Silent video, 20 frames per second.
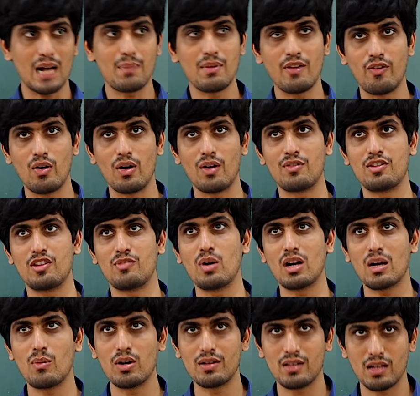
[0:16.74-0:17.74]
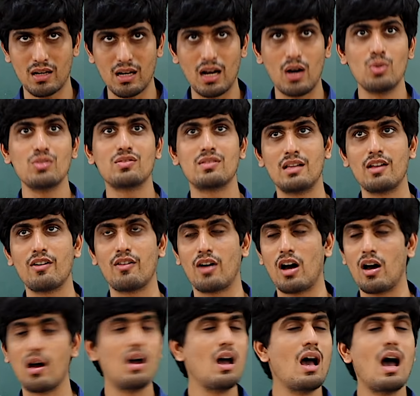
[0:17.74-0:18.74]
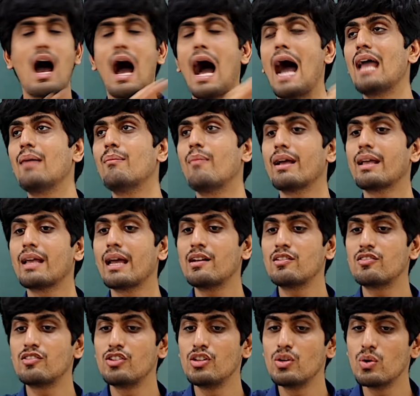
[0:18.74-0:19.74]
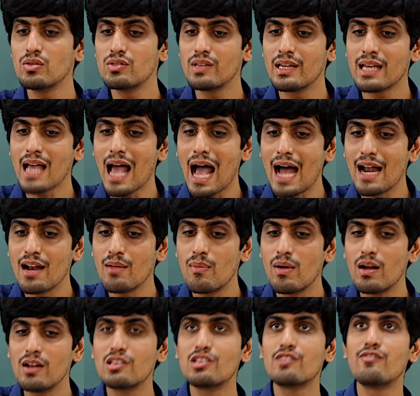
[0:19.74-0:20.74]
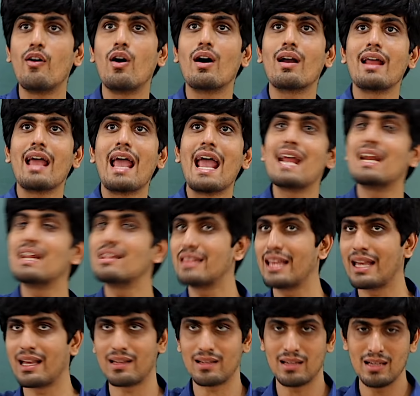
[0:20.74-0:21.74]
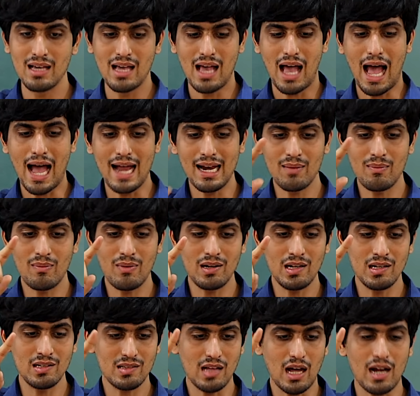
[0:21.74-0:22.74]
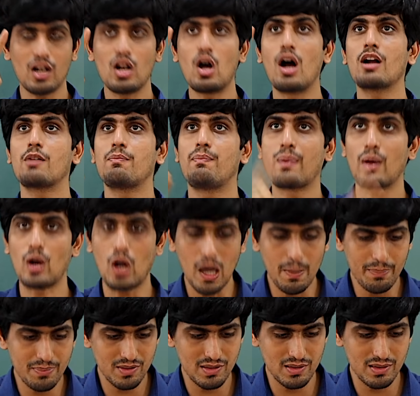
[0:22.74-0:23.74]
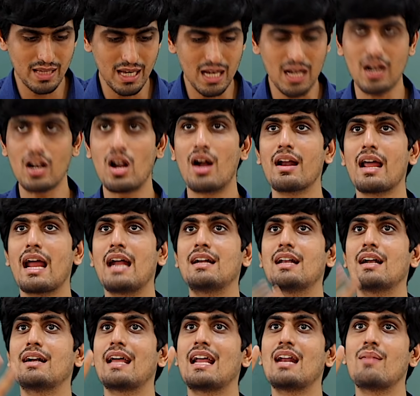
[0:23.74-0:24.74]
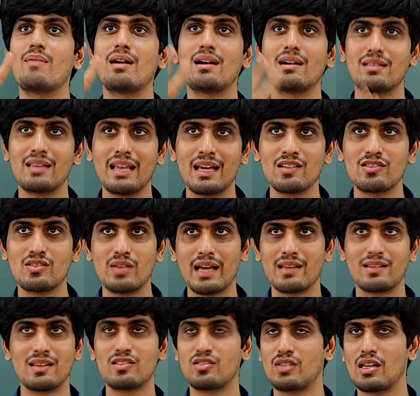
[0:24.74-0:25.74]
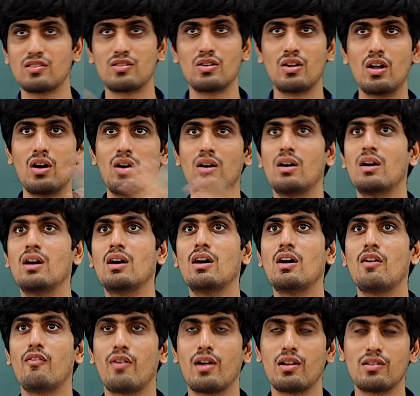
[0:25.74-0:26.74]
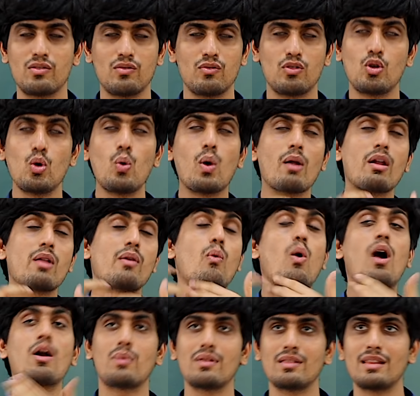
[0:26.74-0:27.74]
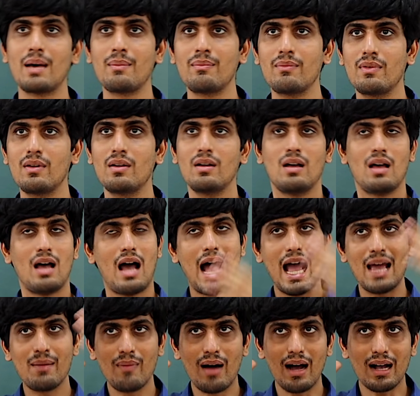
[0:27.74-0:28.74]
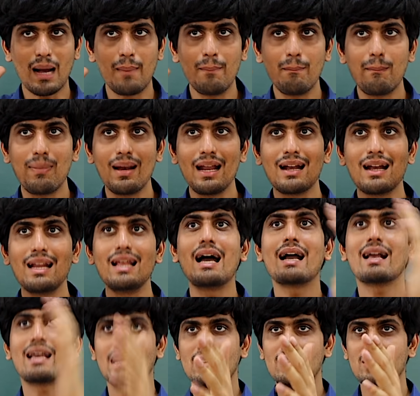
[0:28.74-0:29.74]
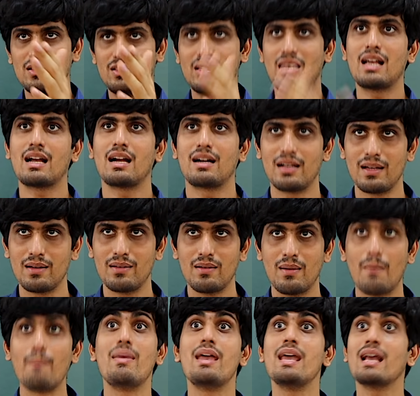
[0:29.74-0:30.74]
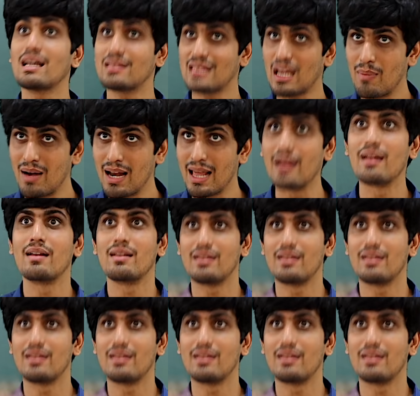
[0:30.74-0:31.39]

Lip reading: before, she spoke about the cows. I am against using animals for anything. Animals are not props, they are not entertainment things to exist just, to do whatever you want with them. I am completely against Jallikattu. Being a Tamilian,